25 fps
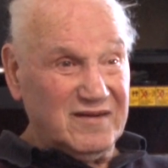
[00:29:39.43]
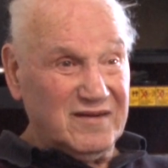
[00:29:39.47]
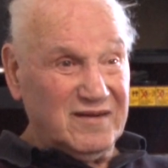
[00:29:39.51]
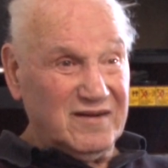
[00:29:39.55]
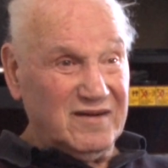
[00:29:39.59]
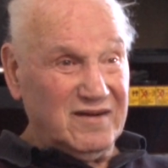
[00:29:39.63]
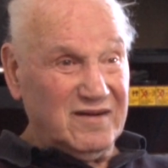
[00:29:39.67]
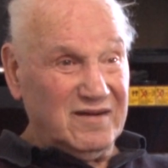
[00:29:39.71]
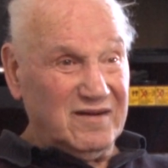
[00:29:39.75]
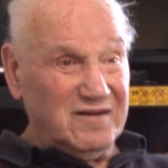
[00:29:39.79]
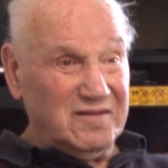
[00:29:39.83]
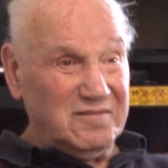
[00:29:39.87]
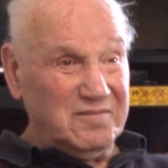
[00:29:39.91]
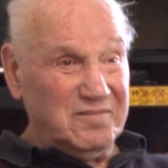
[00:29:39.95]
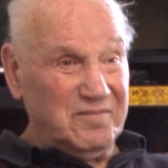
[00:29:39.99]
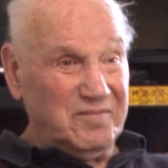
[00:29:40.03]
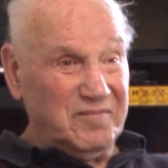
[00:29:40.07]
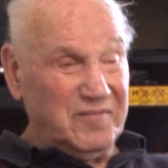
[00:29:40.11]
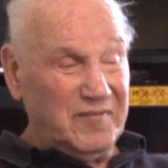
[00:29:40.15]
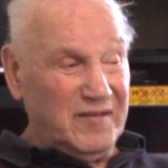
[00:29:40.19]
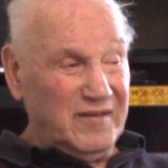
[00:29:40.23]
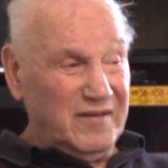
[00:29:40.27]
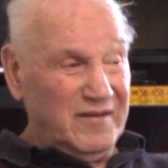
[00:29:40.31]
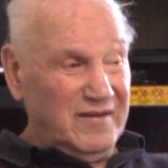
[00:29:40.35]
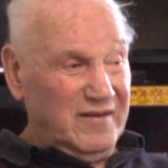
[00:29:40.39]
And
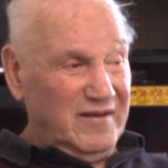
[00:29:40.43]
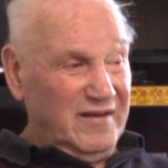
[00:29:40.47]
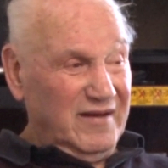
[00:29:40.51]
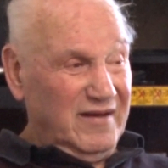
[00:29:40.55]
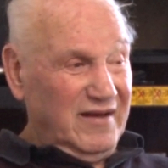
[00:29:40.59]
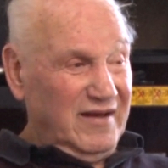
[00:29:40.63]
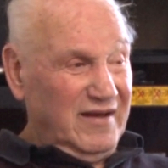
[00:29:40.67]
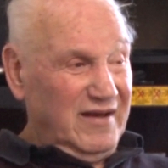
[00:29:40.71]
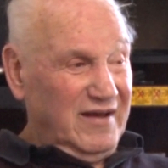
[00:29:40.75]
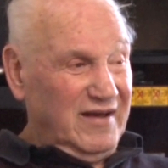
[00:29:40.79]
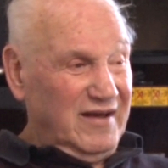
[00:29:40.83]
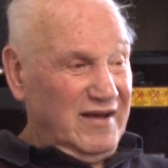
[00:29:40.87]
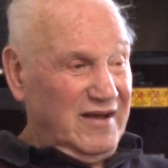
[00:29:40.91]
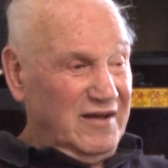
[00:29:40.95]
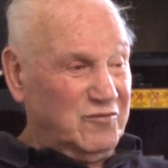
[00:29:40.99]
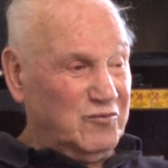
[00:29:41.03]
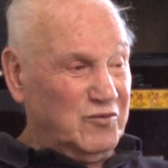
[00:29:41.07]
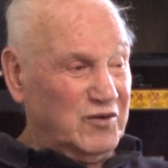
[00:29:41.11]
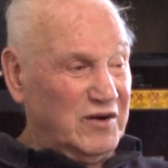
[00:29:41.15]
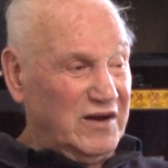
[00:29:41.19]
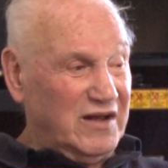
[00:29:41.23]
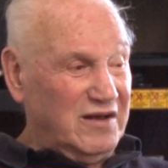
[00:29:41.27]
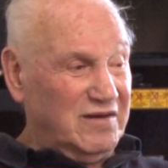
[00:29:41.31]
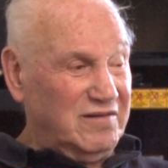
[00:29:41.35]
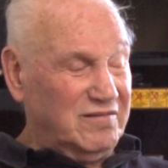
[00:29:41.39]

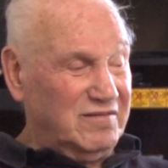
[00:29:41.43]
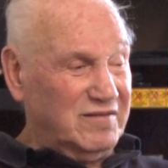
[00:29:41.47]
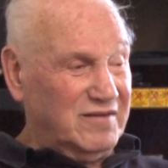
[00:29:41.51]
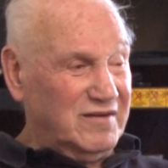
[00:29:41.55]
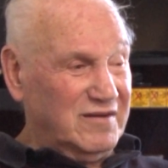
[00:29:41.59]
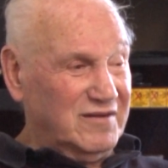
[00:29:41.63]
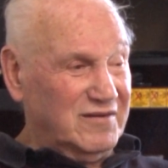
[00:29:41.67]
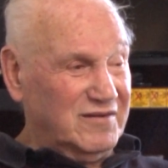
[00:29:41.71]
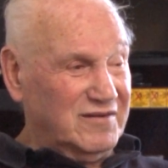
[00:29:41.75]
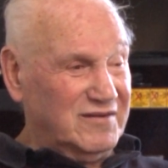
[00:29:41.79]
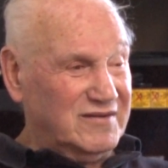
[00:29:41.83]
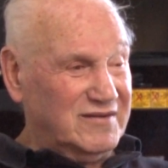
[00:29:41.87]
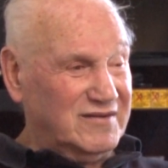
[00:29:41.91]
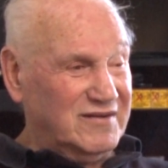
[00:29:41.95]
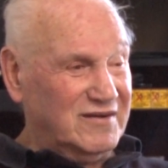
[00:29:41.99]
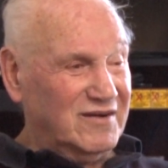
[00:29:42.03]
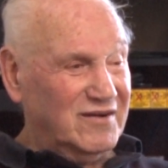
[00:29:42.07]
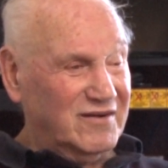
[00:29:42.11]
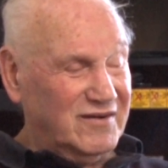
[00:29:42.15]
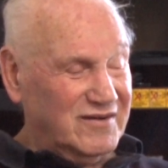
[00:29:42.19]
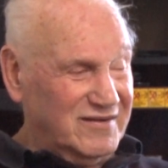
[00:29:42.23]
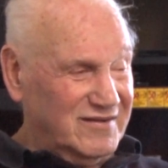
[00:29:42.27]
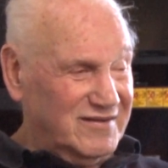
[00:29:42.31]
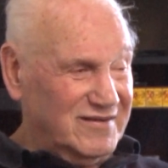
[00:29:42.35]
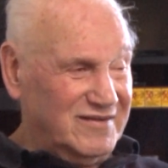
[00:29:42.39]
when
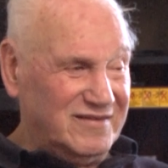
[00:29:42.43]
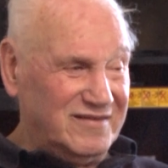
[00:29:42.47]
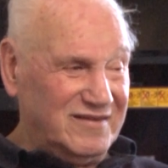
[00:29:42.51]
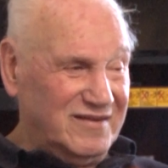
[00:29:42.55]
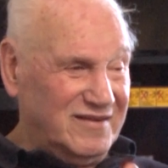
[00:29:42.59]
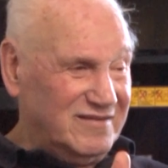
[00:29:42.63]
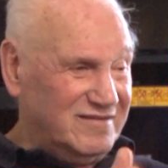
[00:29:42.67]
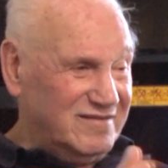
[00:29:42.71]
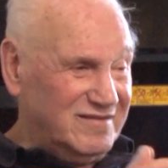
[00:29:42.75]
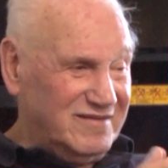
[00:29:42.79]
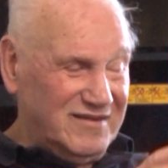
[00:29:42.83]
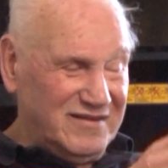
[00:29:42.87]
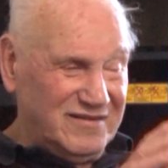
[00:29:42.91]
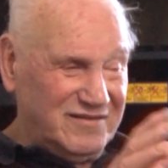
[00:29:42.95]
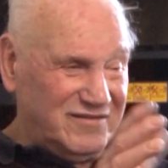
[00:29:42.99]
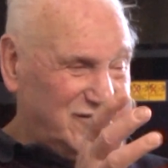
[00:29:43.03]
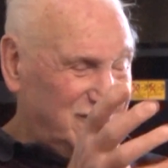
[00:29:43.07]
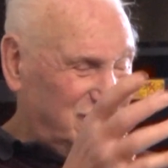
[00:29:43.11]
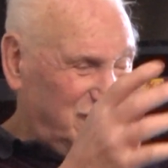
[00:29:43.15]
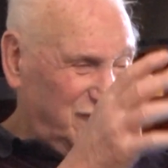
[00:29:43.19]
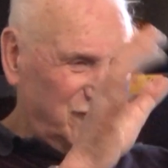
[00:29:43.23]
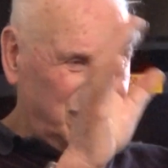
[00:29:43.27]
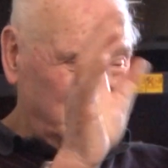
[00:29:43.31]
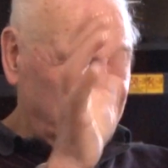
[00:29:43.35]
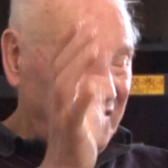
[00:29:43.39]

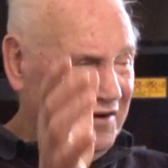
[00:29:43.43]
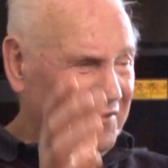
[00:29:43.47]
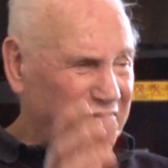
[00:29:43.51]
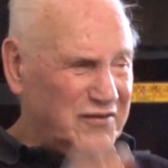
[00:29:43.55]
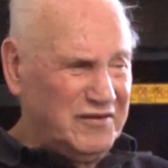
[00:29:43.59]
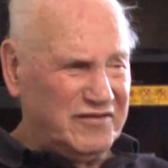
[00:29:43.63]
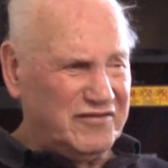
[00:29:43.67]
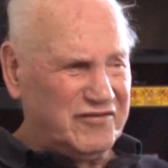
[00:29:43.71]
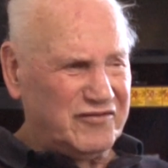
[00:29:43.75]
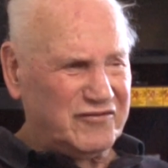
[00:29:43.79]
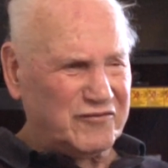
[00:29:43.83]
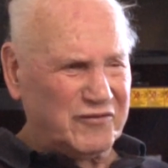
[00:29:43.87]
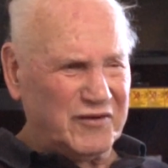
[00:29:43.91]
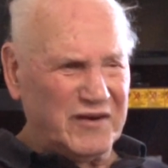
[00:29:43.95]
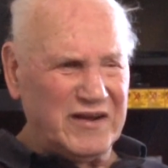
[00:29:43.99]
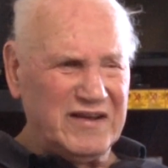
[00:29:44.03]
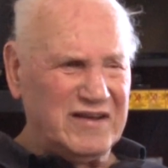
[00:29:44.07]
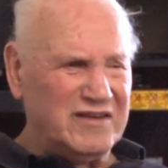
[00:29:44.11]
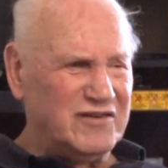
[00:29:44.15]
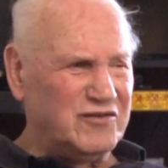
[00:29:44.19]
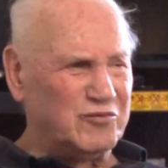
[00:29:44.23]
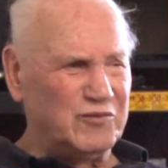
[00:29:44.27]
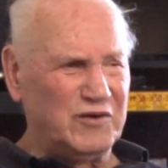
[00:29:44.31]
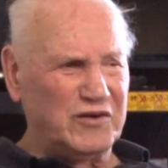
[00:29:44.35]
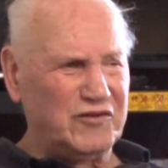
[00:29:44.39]
it's very
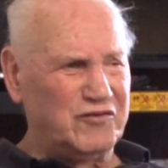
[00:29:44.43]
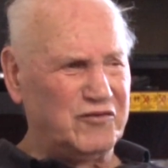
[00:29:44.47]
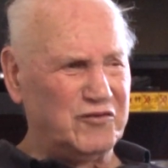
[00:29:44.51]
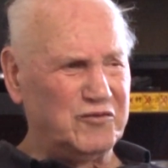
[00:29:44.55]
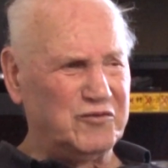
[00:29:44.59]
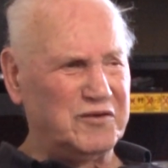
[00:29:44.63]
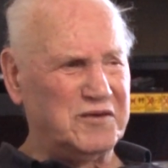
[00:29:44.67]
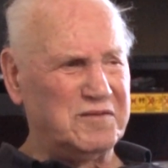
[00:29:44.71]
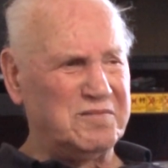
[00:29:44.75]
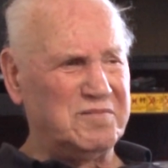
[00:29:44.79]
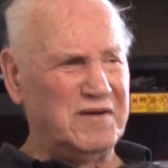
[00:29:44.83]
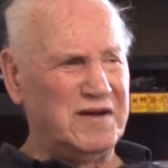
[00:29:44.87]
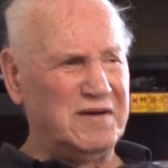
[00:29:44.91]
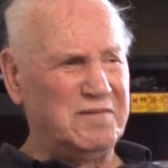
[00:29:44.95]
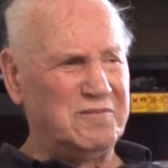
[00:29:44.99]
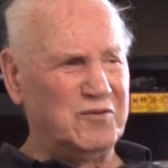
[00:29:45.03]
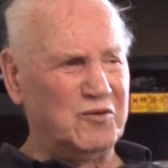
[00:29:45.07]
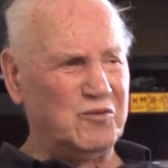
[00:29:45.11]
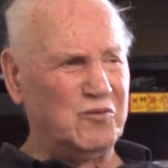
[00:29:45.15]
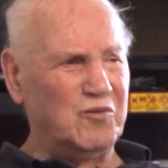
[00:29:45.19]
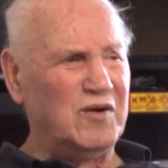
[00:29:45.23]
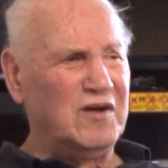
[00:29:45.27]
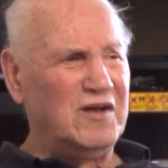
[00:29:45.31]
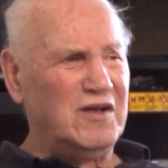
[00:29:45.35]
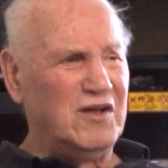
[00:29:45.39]
strange what you
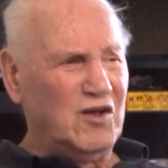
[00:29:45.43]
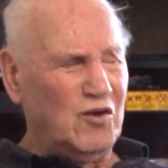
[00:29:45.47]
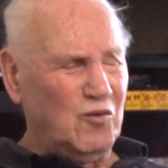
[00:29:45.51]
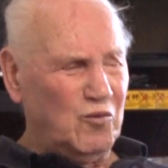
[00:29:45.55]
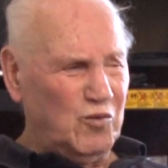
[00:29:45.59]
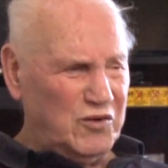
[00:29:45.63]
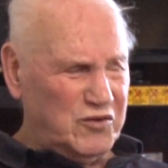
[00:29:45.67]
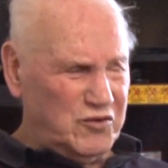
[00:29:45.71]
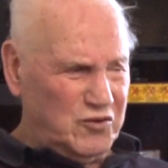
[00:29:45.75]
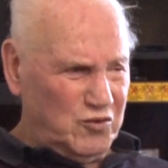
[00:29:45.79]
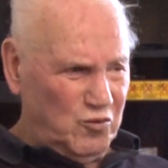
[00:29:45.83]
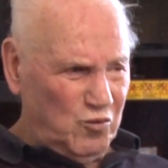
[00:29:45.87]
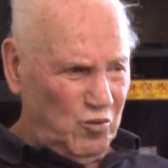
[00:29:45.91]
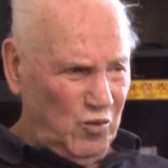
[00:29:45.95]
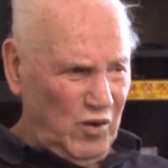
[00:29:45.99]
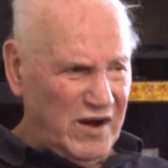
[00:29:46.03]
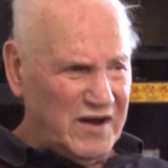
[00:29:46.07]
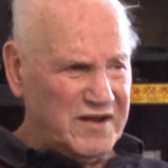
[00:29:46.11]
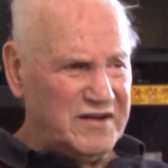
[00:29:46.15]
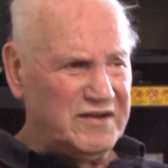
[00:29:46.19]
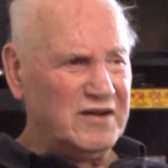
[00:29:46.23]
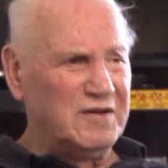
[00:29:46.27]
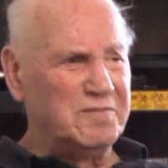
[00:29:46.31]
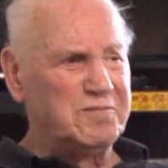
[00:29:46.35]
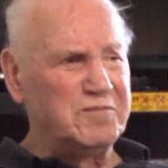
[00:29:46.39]
remember when you
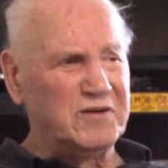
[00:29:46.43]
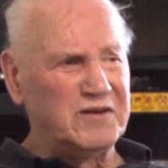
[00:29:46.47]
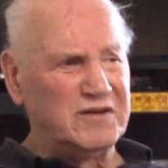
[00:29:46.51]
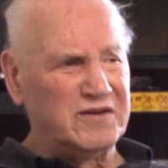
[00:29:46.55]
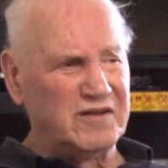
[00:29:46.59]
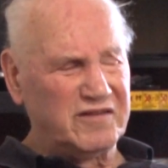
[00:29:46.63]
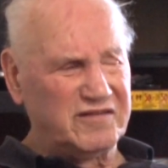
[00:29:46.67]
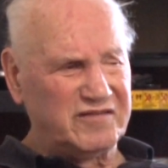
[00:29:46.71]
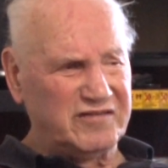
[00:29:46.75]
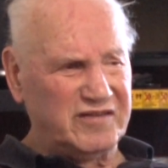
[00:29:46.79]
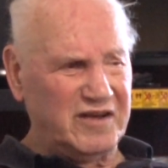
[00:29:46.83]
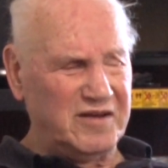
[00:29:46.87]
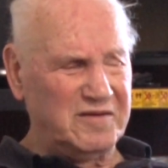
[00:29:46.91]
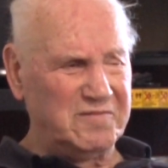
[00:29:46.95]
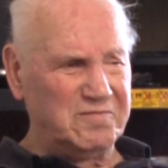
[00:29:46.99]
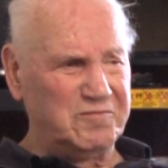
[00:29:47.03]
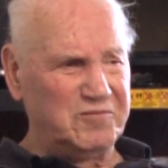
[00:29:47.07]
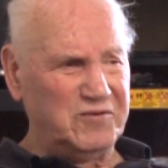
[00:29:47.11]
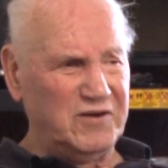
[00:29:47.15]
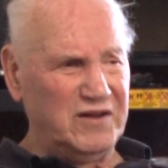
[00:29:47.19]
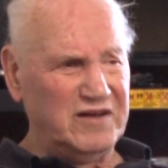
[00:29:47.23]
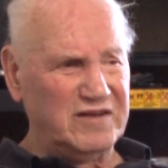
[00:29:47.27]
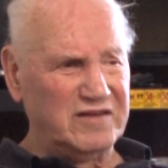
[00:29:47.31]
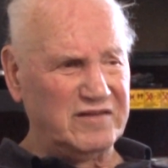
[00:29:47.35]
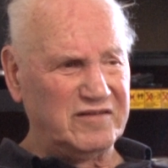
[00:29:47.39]
wind up in the same
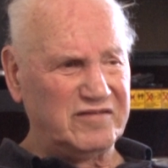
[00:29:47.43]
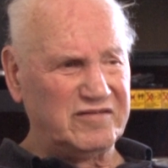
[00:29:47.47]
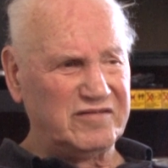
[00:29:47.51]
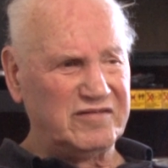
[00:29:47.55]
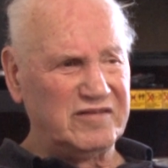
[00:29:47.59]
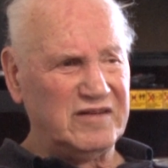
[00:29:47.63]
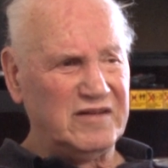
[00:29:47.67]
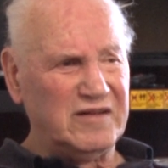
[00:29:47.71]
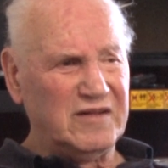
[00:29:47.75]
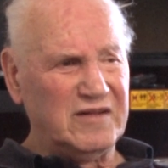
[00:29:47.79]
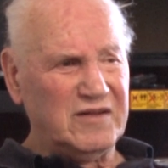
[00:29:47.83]
place.